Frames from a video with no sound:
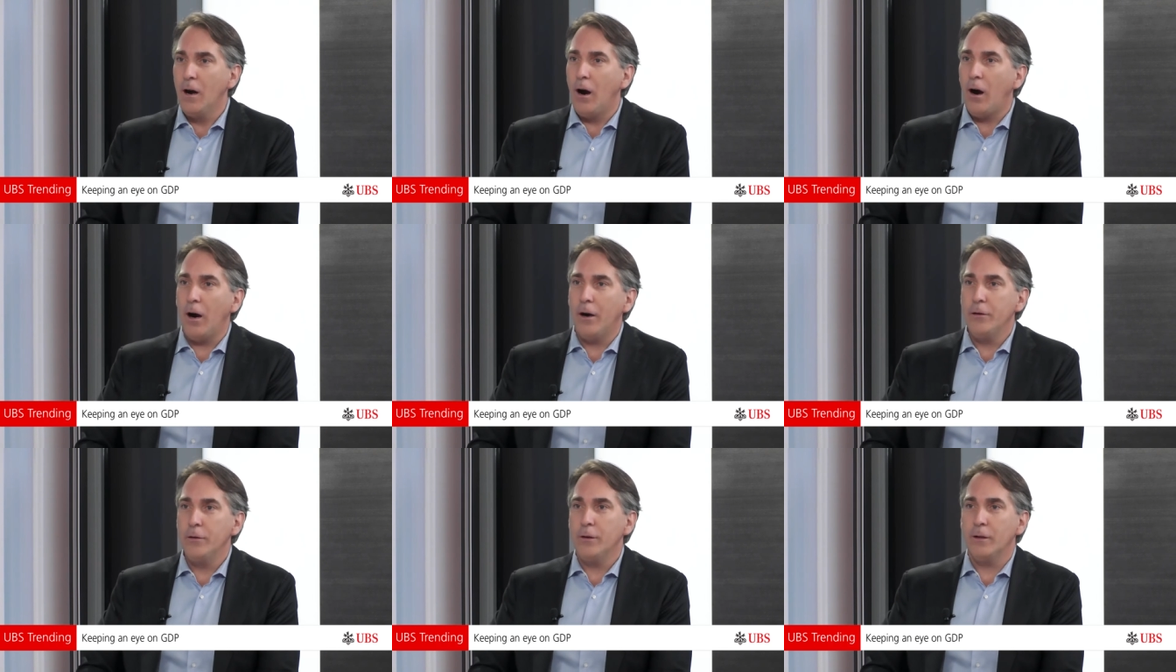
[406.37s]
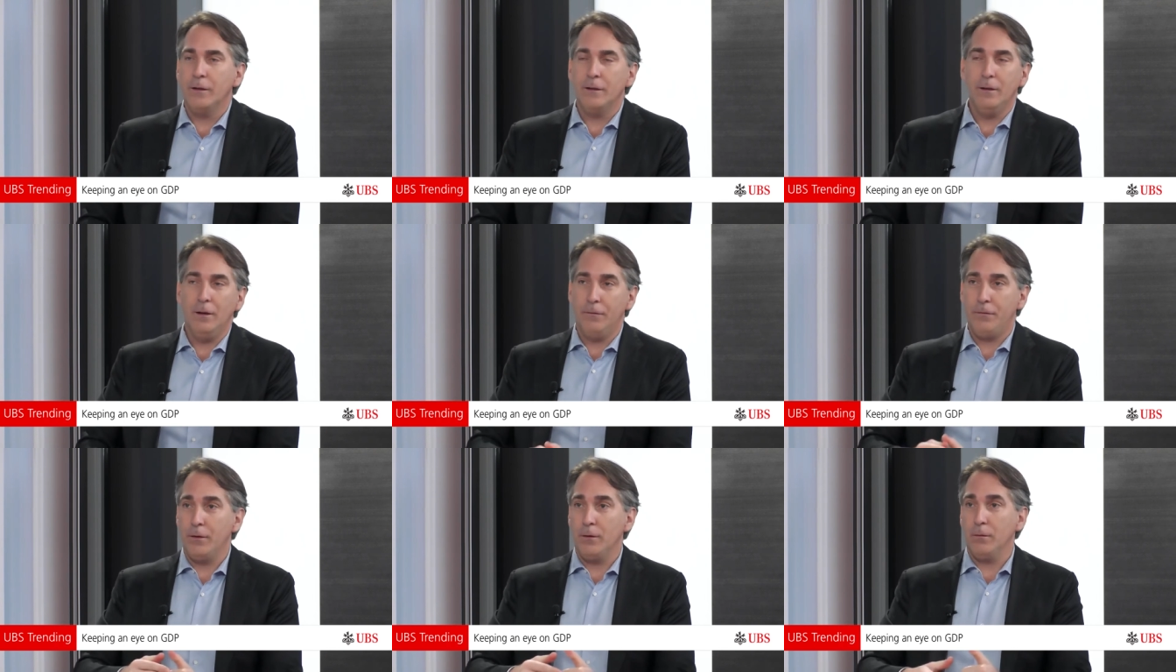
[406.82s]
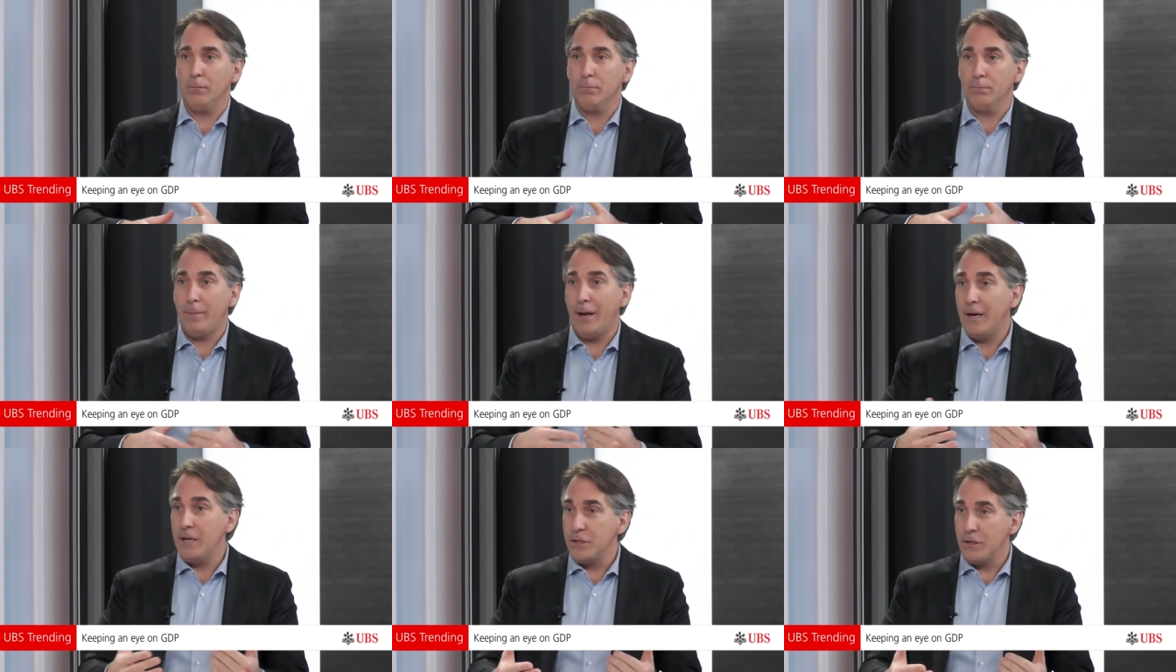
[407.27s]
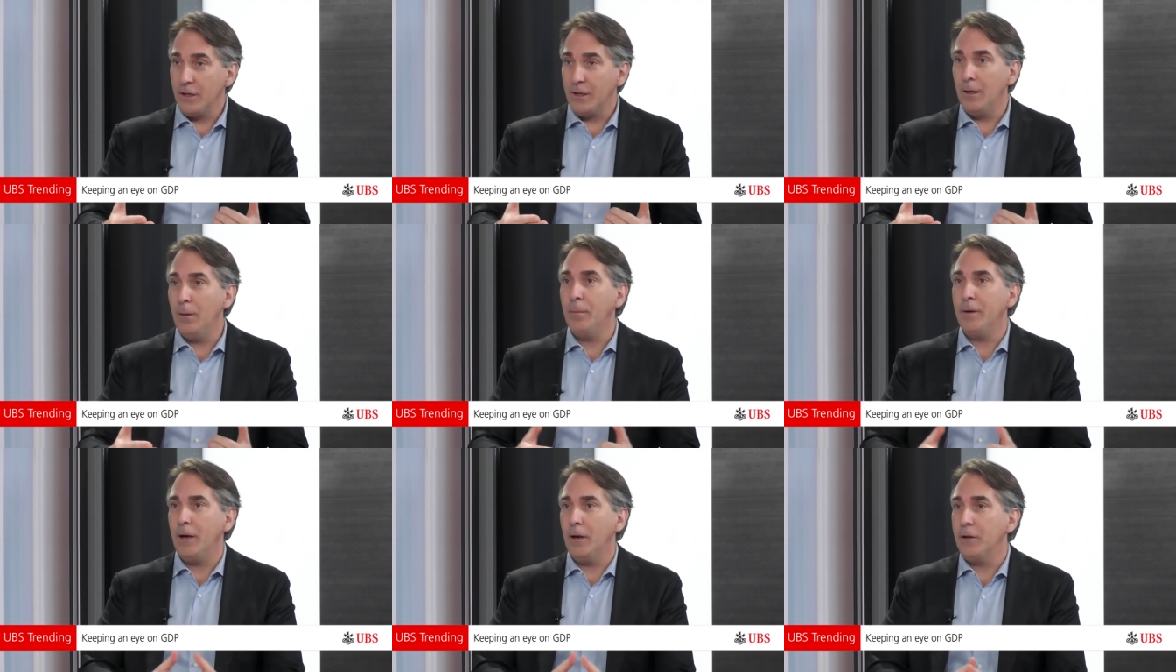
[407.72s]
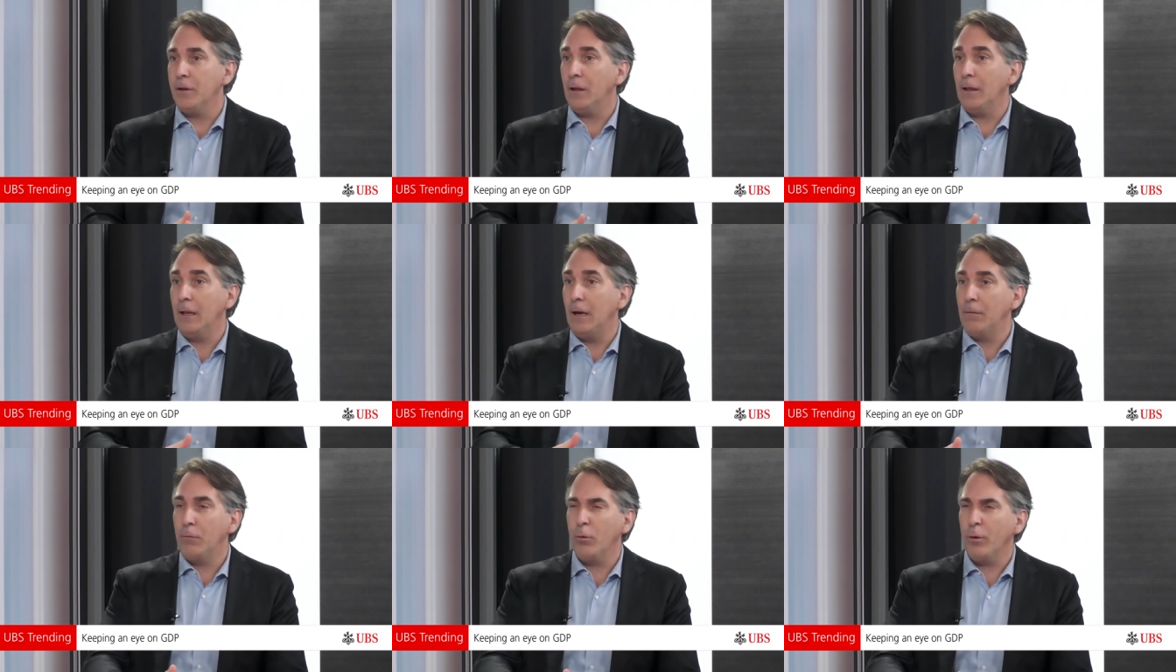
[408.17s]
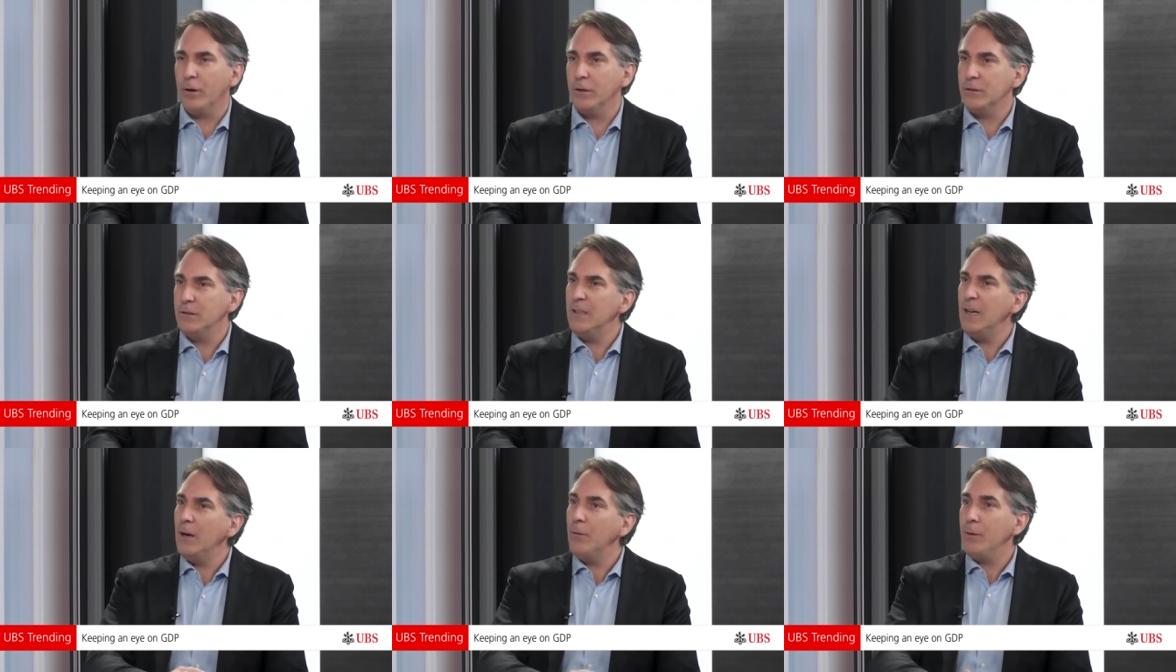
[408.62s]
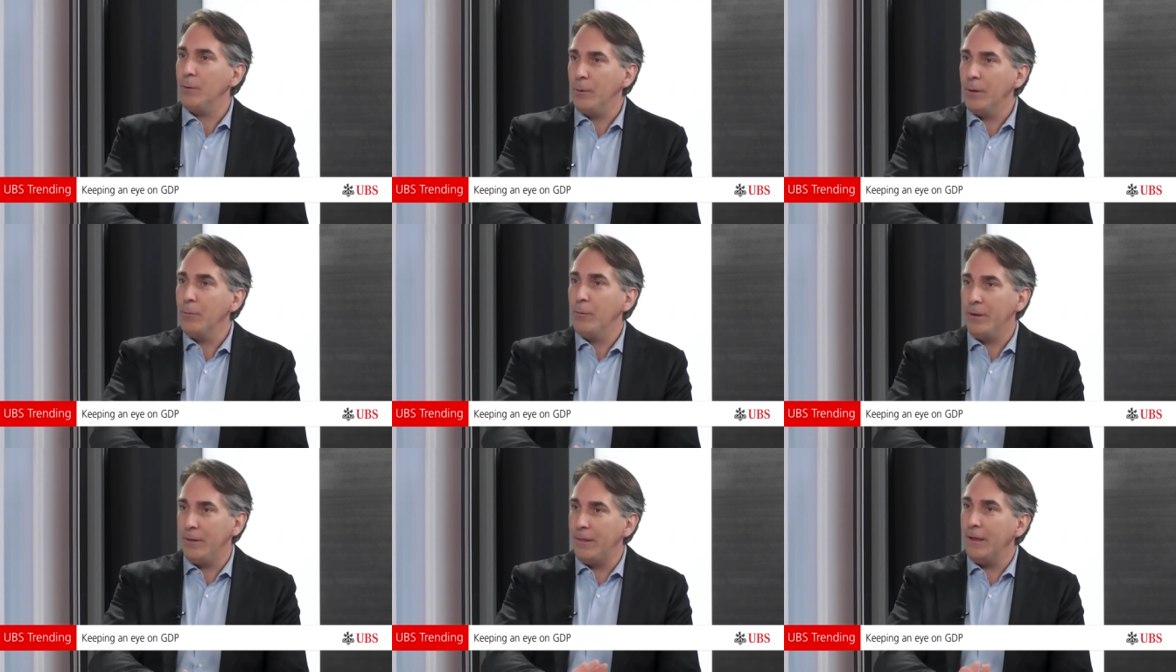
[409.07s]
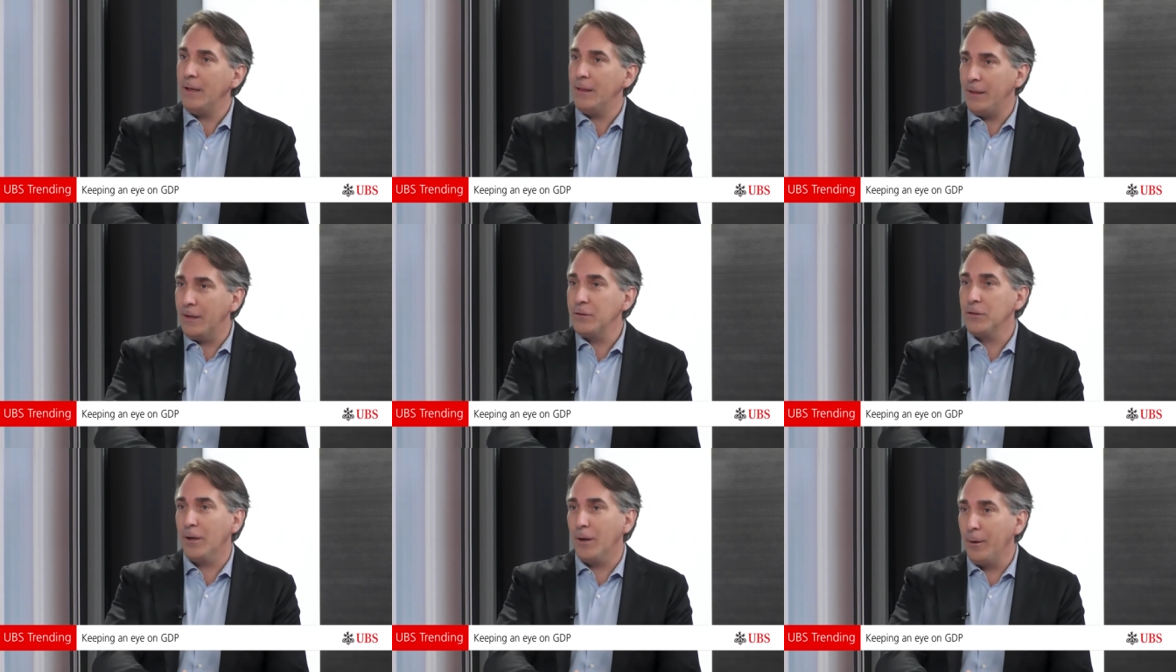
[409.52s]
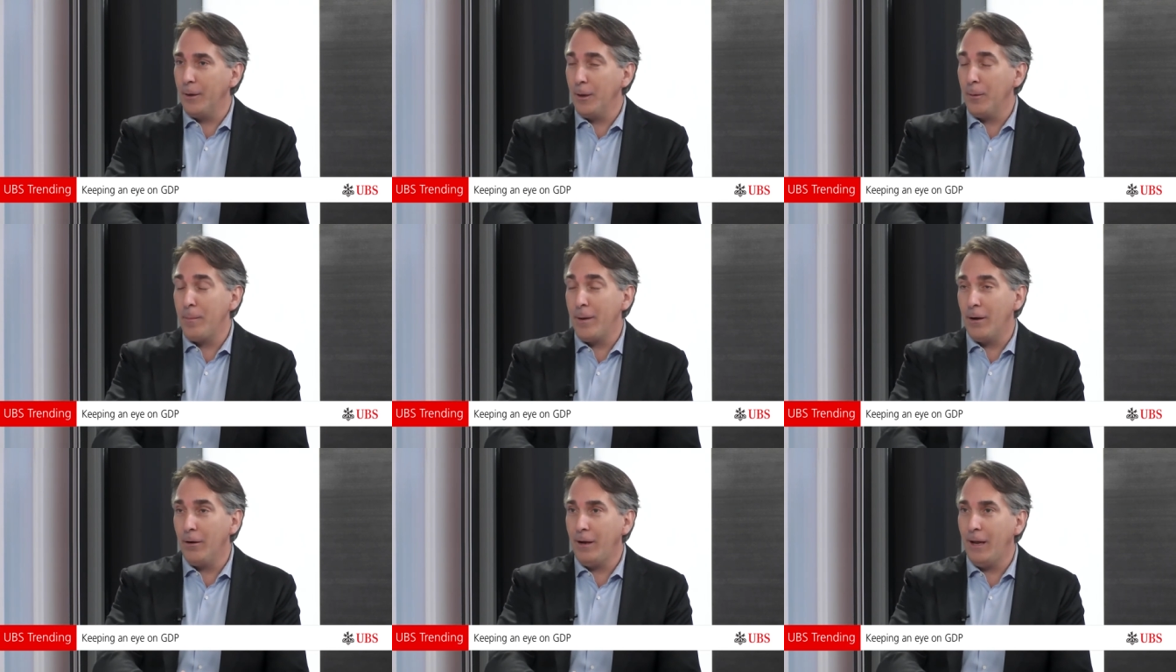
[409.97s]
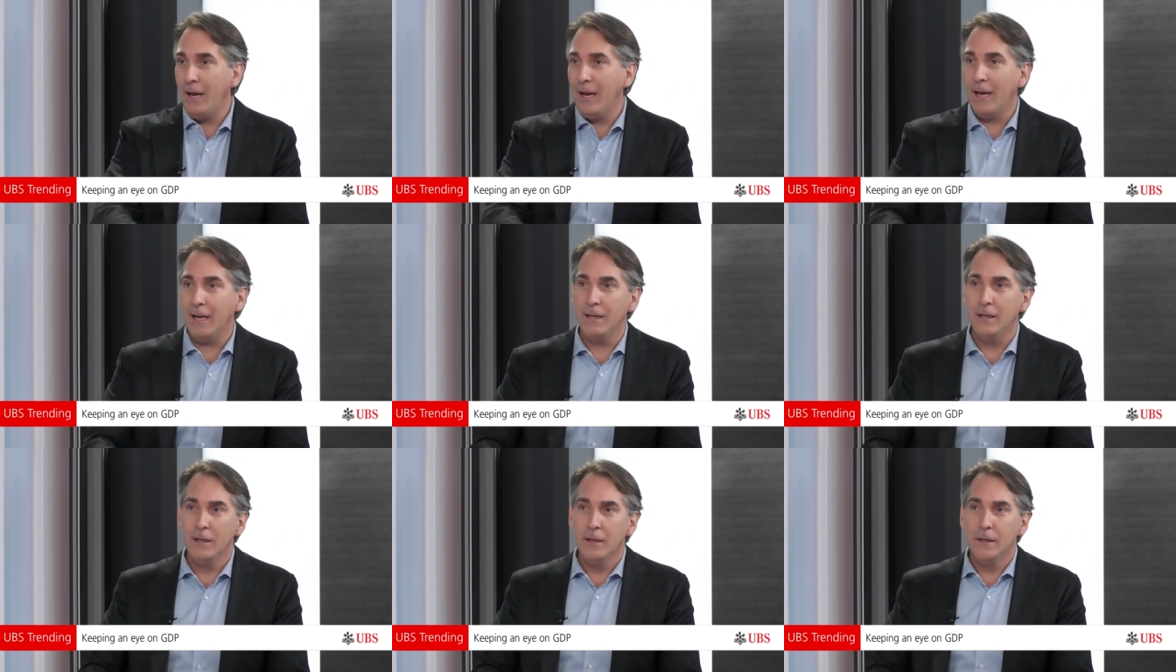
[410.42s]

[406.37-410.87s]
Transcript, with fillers: Are you going to, you know, if you're managing a company, are you going to lay off workers? No, we, we think things are going to be okay.